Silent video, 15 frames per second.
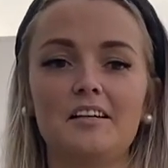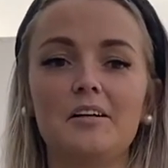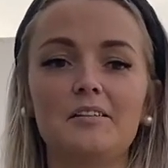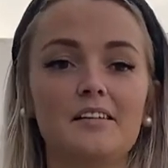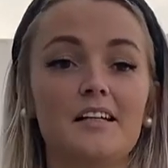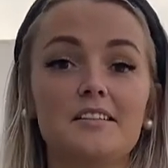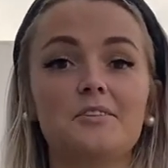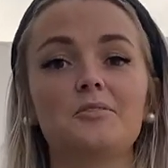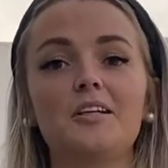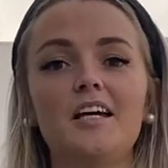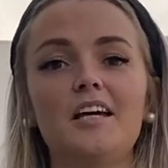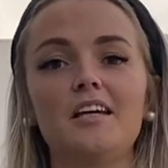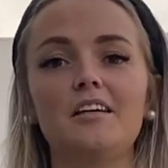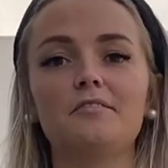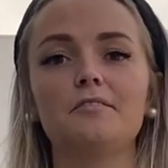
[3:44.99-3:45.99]
that's
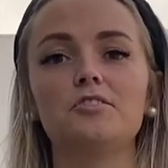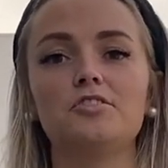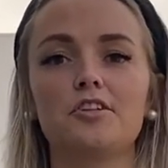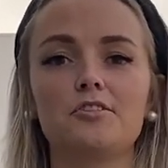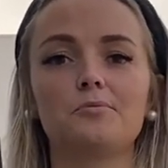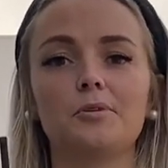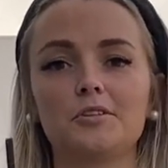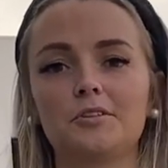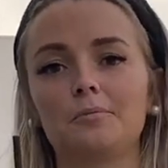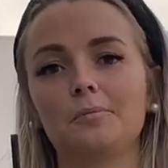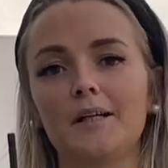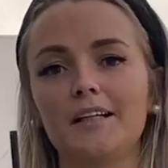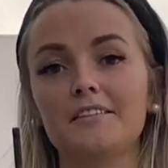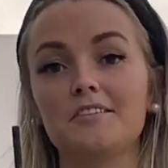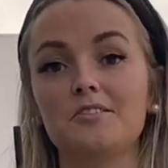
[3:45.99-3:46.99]
okay if you just want your
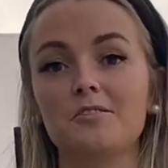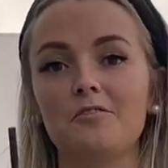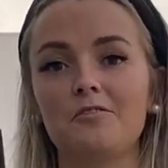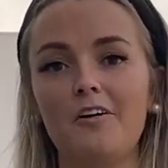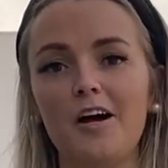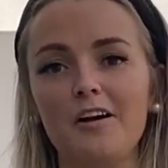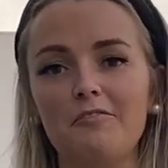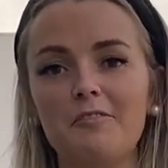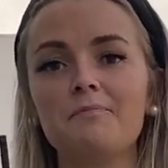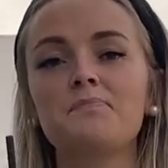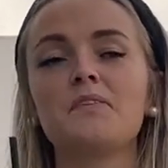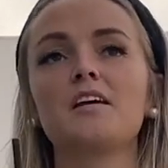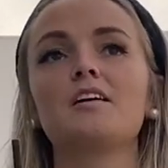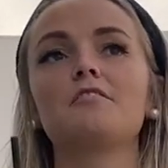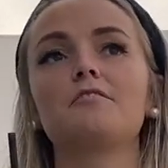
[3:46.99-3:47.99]
plant to survive.
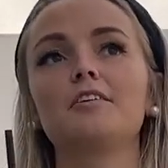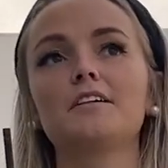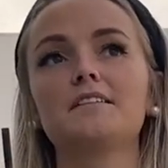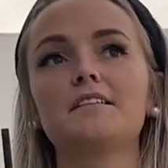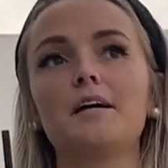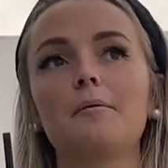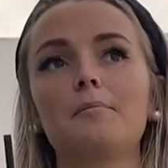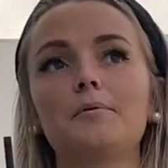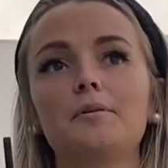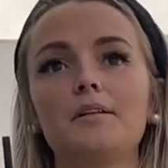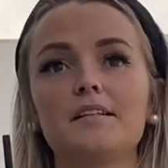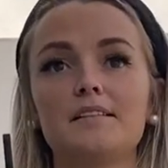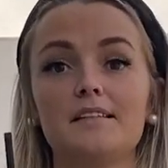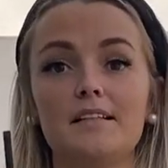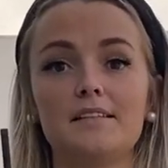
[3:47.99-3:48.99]
For example, a
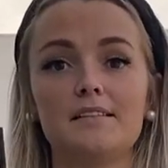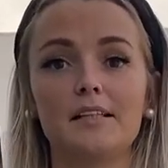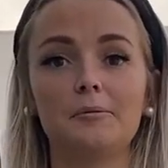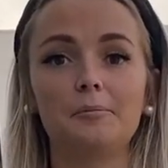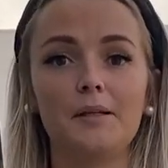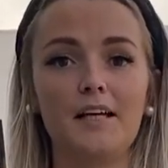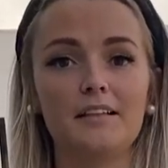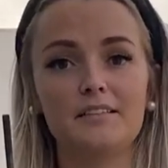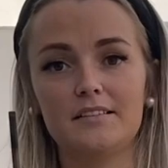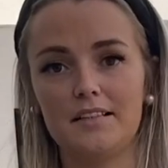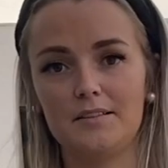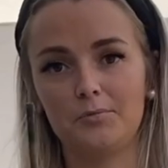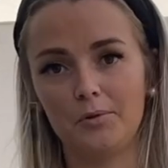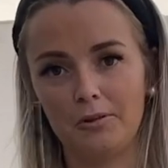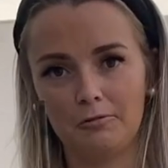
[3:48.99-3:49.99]
set plant, that's
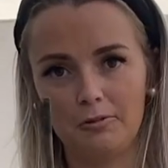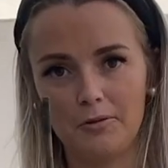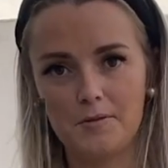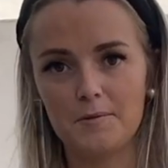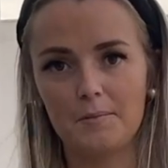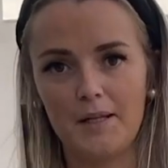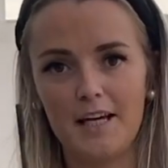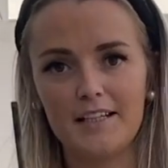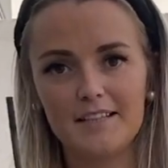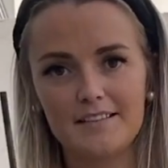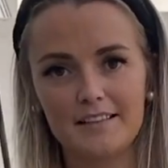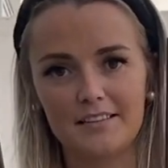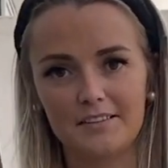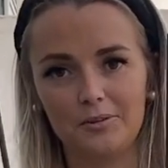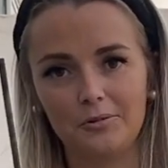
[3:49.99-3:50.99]
one of those plants
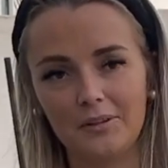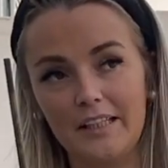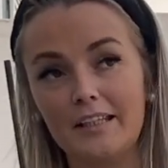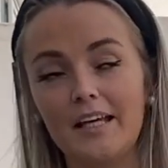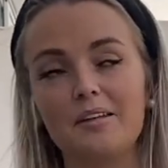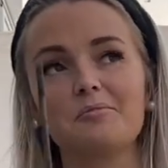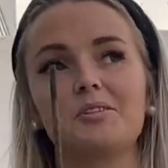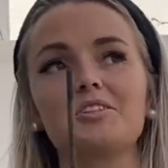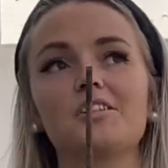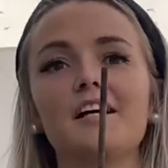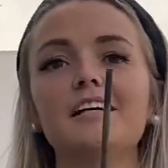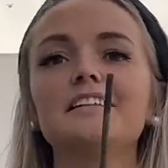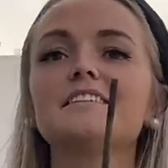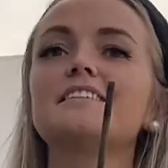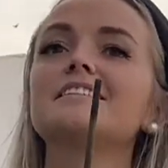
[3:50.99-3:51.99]
that don't need that much
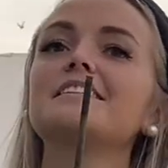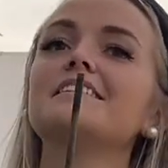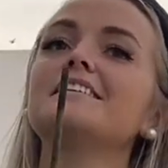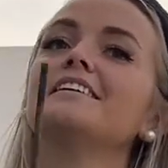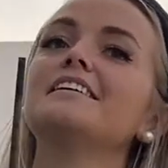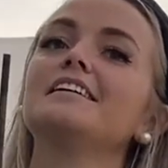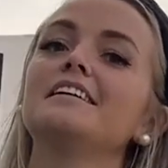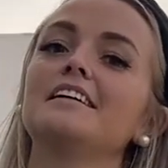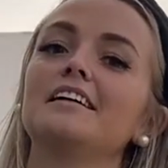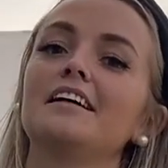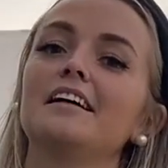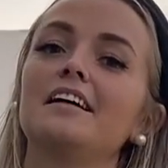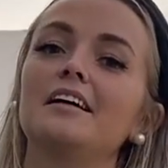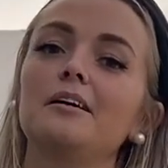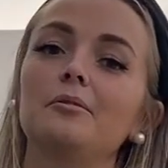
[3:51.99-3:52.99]
light.
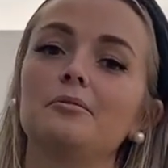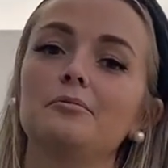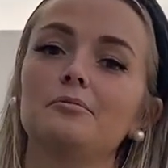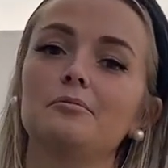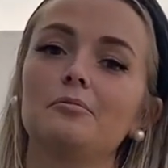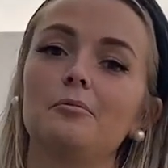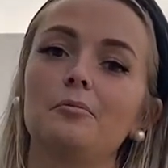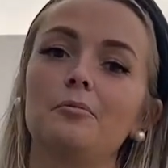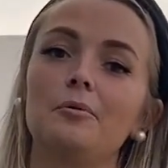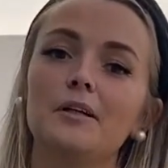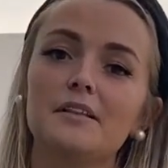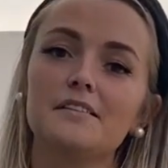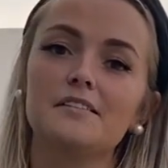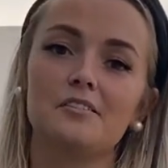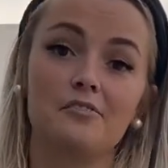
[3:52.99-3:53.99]
It will
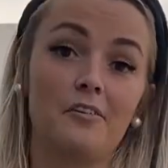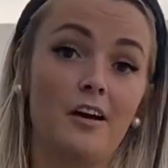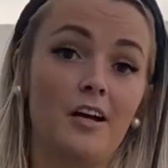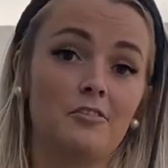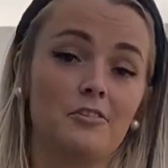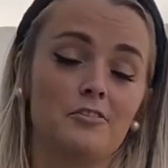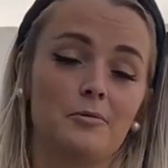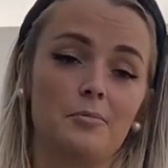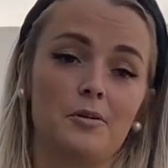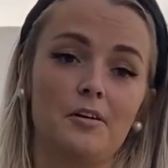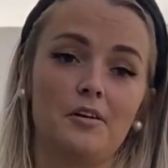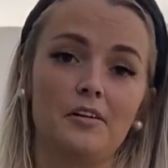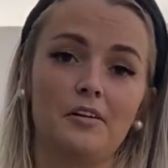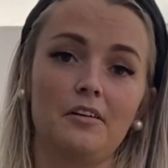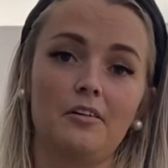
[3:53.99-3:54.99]
survive if you put it
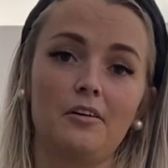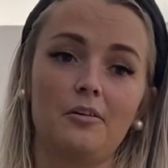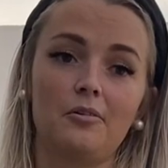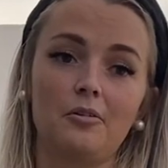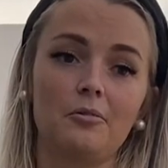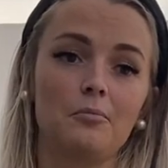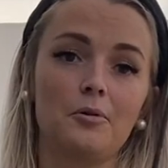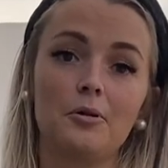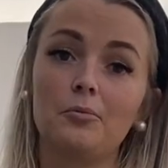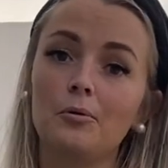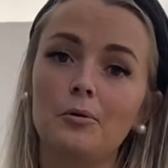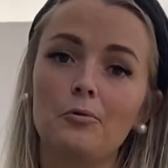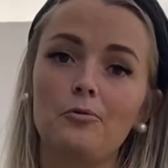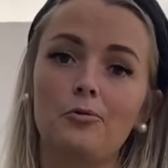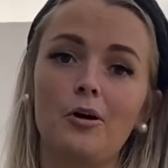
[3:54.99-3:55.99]
in a dark room, but it
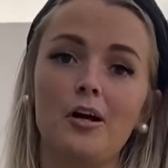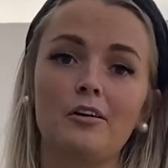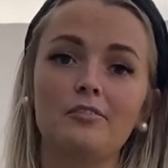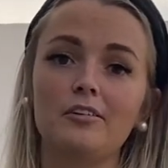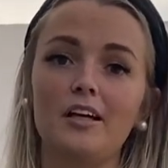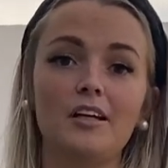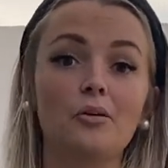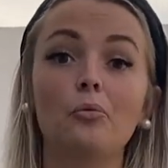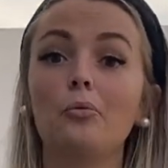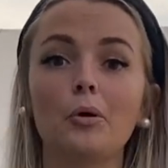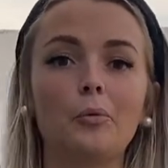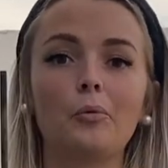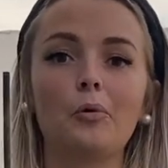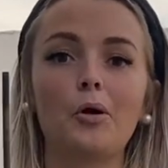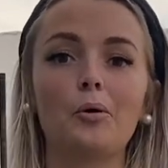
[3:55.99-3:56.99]
won't thrive and it
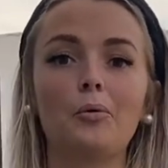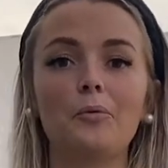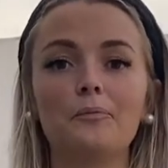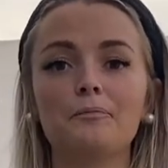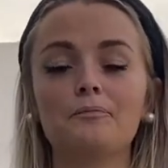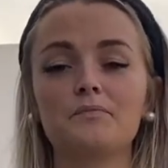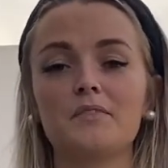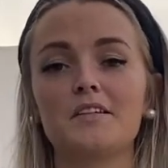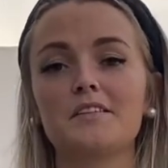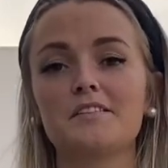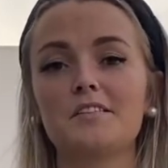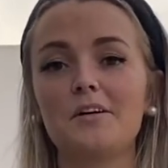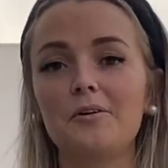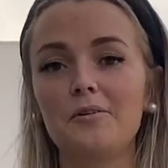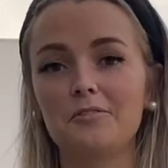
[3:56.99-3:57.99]
won't grow.
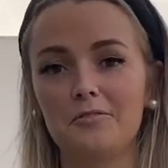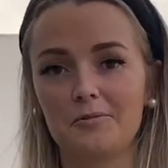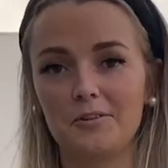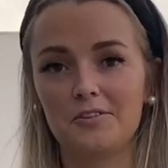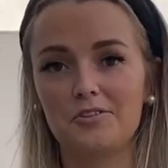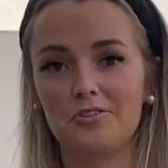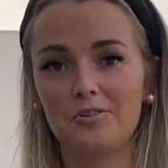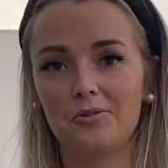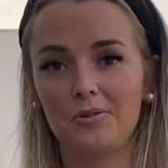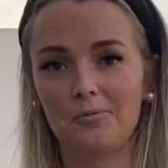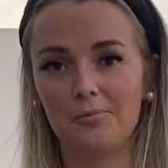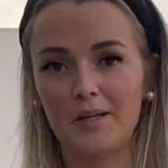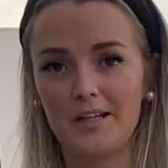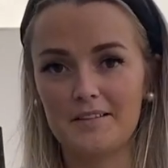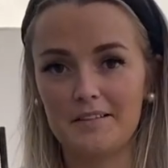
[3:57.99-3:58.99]
So if you want to show your
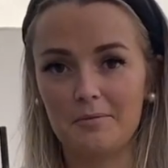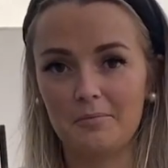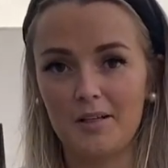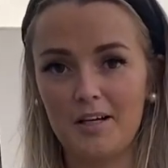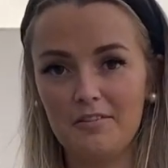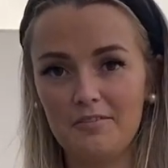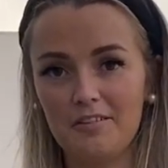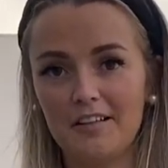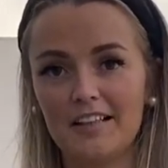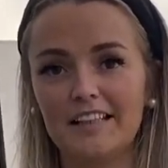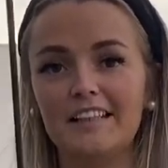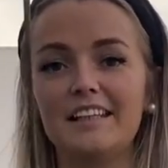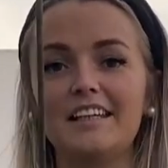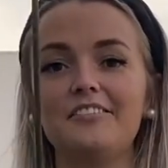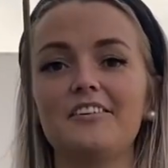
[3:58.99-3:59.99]
plant some love,
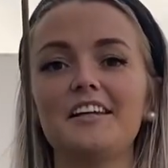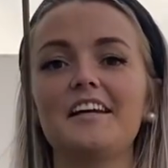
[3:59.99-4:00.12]
give it